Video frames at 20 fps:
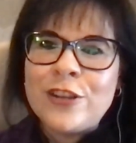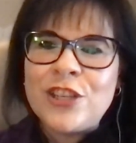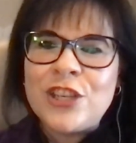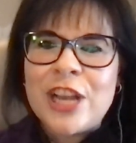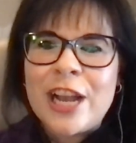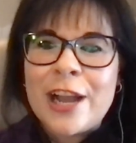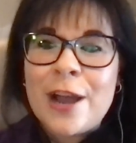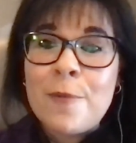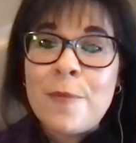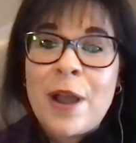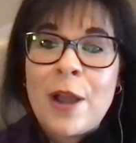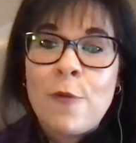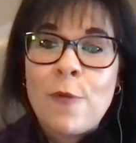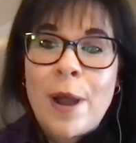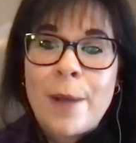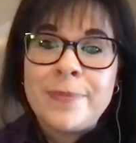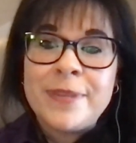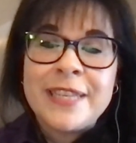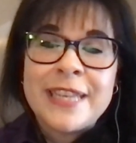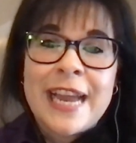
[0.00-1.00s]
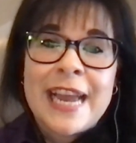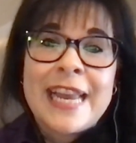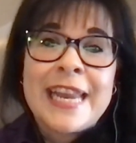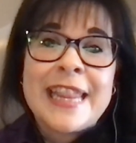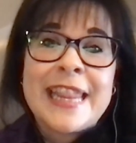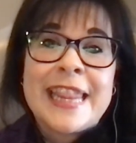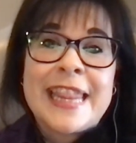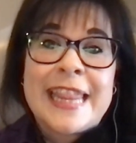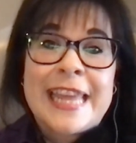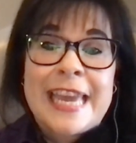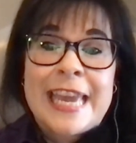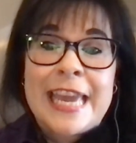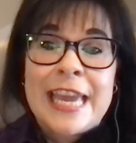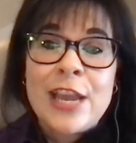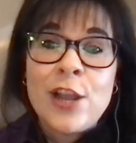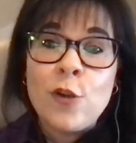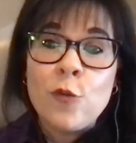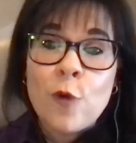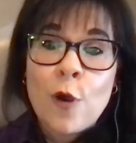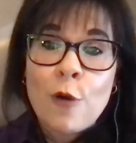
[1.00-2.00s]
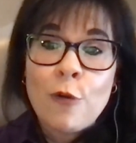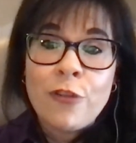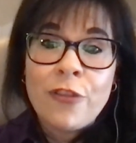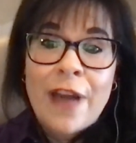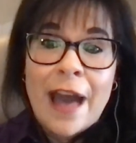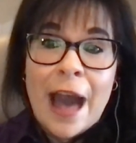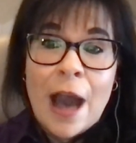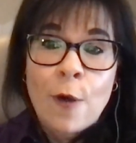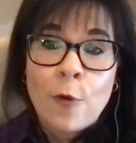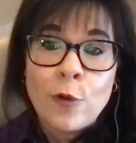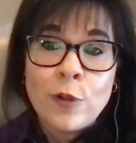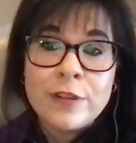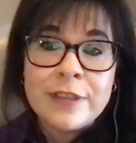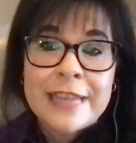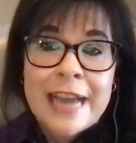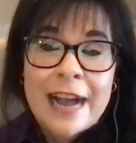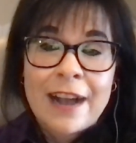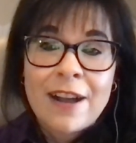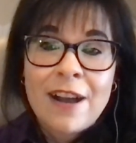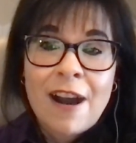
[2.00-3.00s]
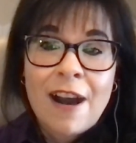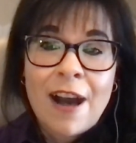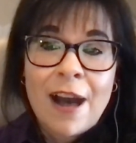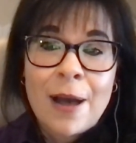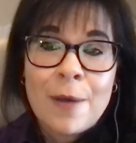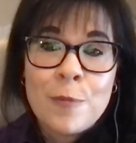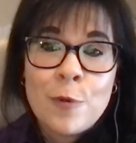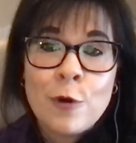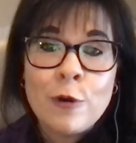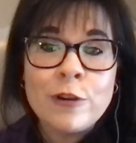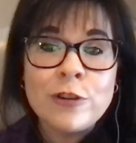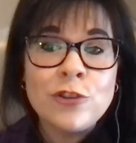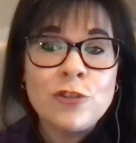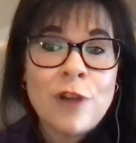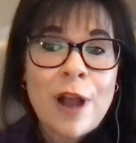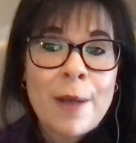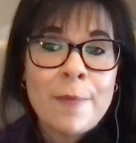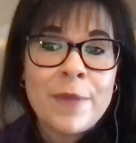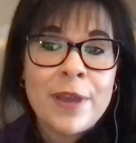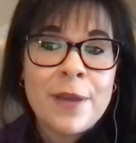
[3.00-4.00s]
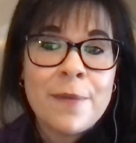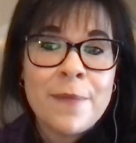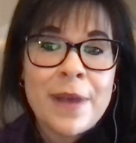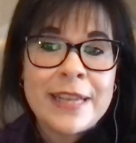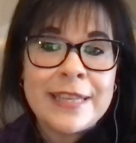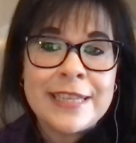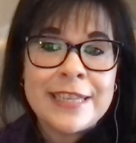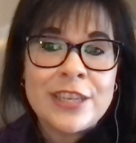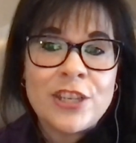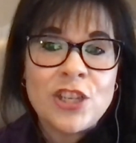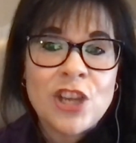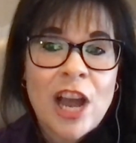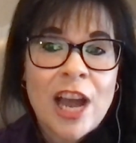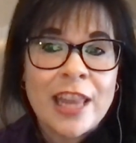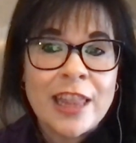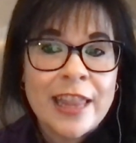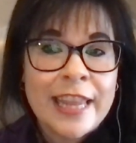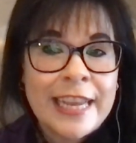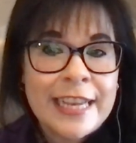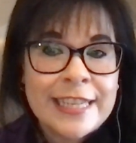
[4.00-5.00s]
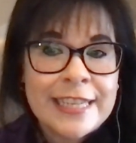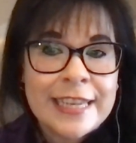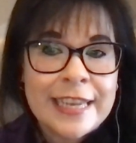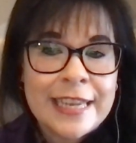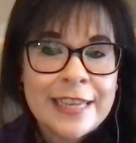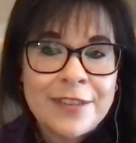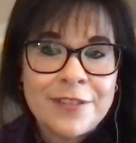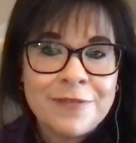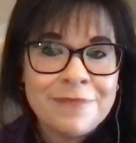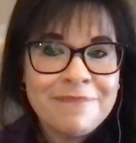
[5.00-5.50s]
check out my website, thegrowthowl.com, or drop me a message on LinkedIn.